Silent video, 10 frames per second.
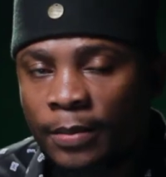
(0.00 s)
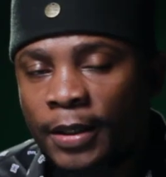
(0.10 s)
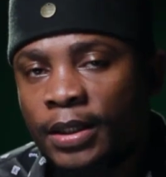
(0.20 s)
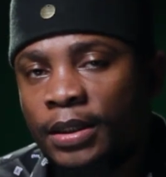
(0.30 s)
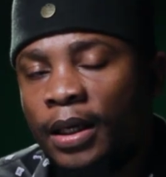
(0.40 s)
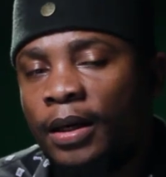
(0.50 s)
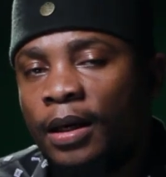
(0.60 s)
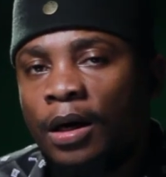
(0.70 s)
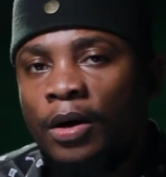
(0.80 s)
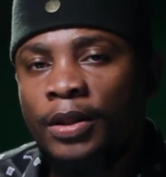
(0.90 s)
What's up, guys? And
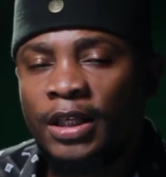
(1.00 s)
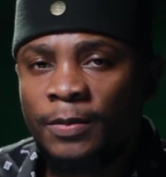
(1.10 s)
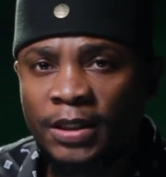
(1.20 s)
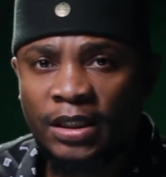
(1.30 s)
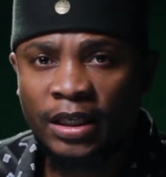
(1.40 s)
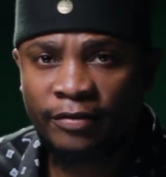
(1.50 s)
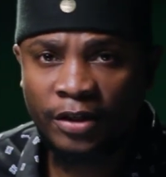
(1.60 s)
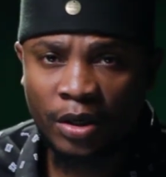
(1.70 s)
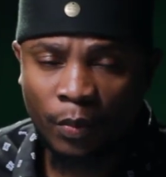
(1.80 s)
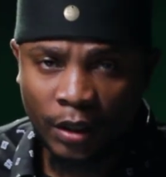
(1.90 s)
on this particular
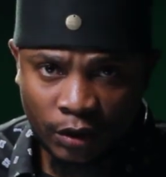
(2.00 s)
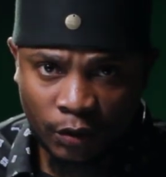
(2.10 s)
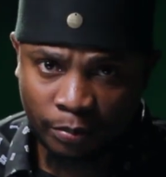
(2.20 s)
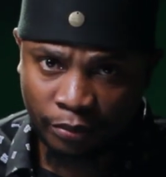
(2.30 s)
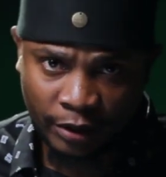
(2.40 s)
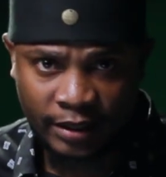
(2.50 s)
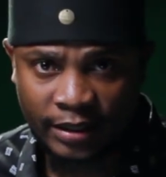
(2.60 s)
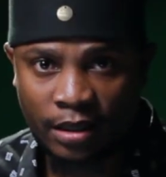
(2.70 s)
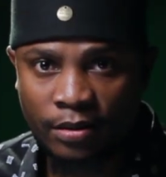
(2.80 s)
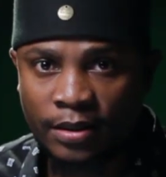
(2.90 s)
video, I wanted to break
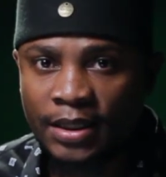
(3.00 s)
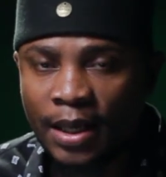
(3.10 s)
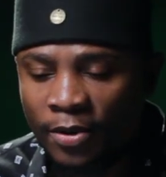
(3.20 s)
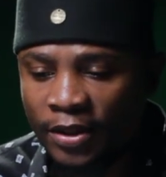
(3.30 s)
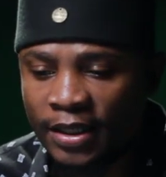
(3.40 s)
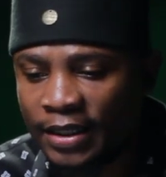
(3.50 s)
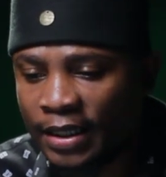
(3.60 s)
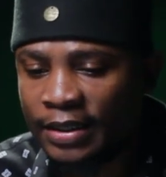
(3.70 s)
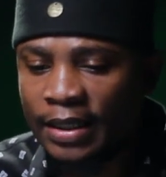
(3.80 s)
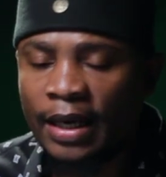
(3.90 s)
down some of the
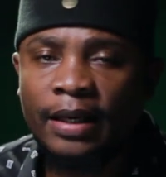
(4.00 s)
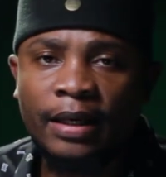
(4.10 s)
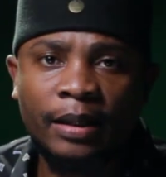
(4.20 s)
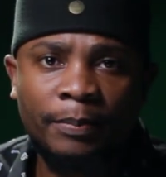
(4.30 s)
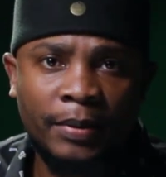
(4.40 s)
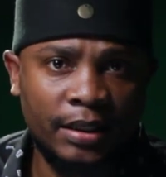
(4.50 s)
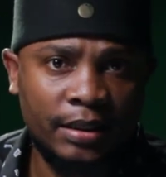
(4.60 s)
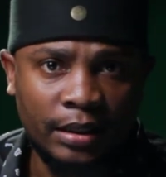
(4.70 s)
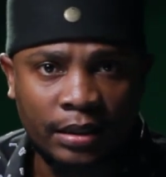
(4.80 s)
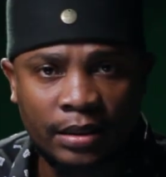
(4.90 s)
satanic
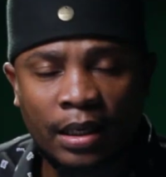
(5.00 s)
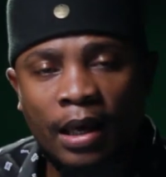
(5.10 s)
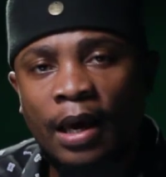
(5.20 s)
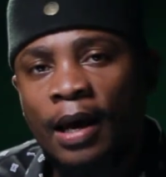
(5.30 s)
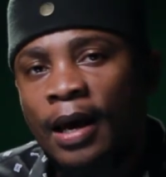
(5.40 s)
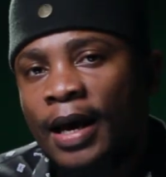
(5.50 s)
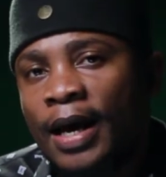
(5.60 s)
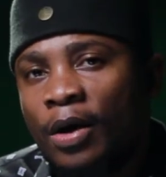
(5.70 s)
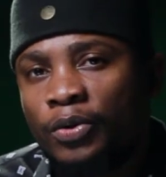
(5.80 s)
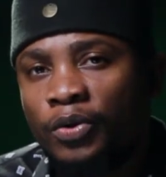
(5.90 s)
pieces
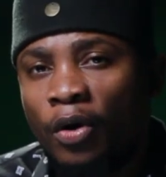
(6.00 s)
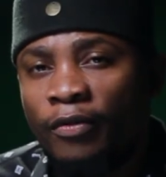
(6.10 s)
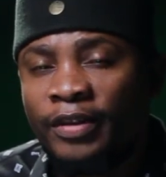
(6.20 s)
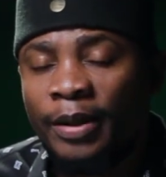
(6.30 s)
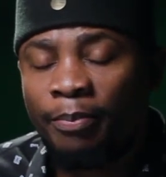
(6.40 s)
out of the